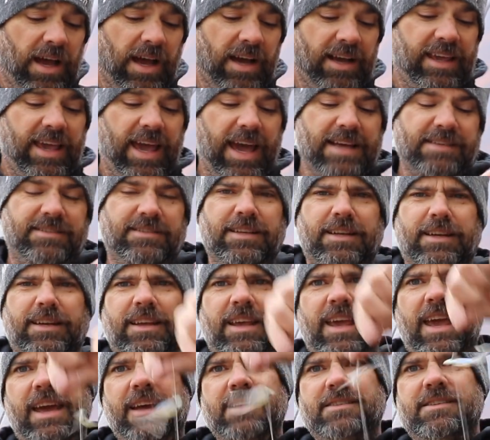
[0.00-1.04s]
casting in
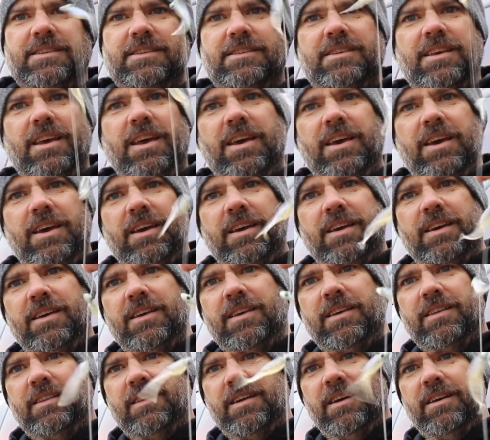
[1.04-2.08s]
Kansas.
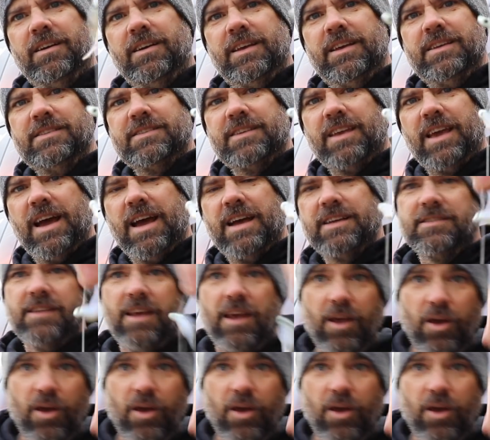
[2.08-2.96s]
There it is, guys.